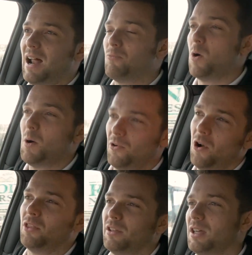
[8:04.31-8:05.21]
And while
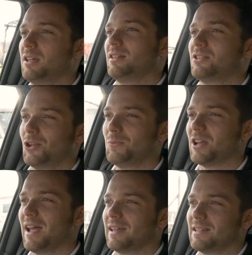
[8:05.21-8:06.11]
we're on the
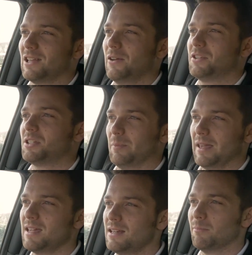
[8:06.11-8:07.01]
subject of
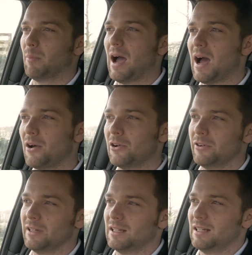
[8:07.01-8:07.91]
speed and
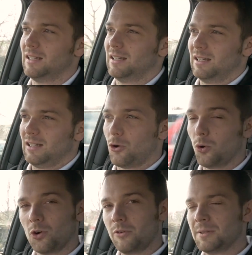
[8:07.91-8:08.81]
power and
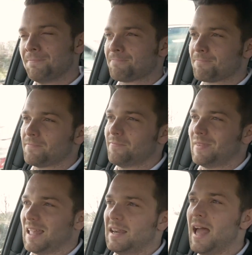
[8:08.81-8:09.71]
cornering,
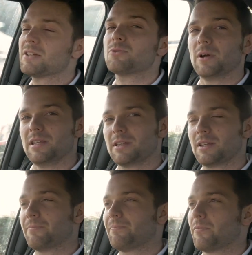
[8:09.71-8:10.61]
next
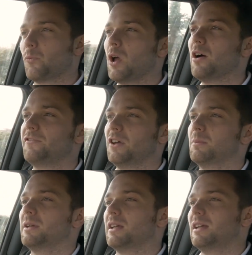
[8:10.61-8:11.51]
week we are
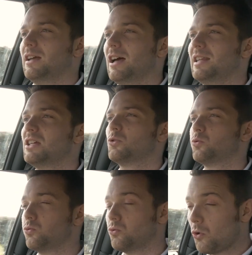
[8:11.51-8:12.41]
filming an
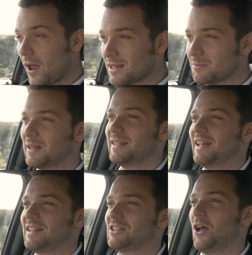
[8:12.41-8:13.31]

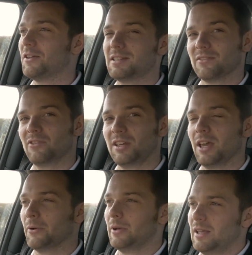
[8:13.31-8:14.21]
incredibly exciting
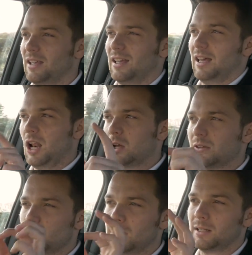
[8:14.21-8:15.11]
video. And I'll
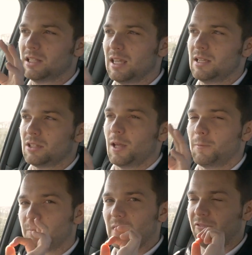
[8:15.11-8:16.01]
give you a little
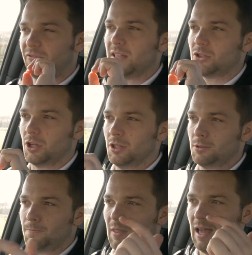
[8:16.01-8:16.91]
teaser. It
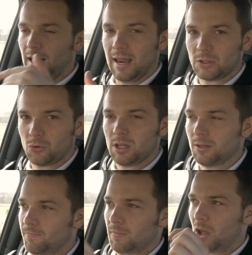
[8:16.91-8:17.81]
features an
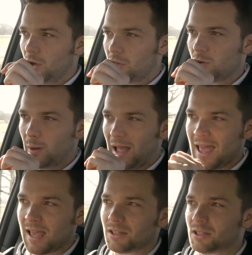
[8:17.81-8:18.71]
electric, a Cooper
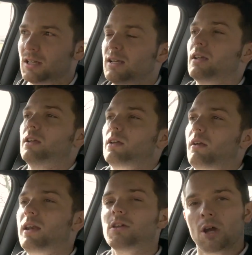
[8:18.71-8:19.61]
S,
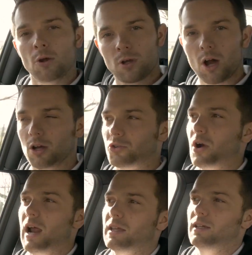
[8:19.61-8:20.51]
and a go-kart
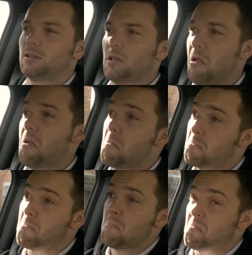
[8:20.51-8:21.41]
track.
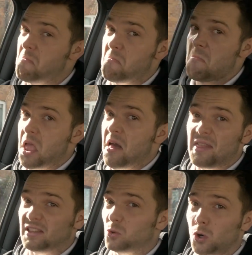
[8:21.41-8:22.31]

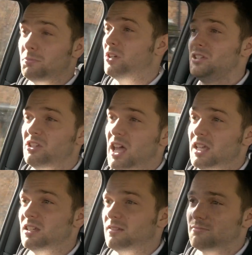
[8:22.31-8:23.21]
And that's all I'm going to
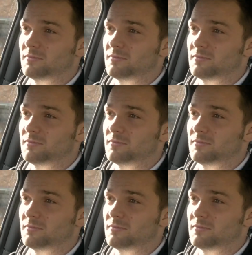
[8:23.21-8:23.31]
say.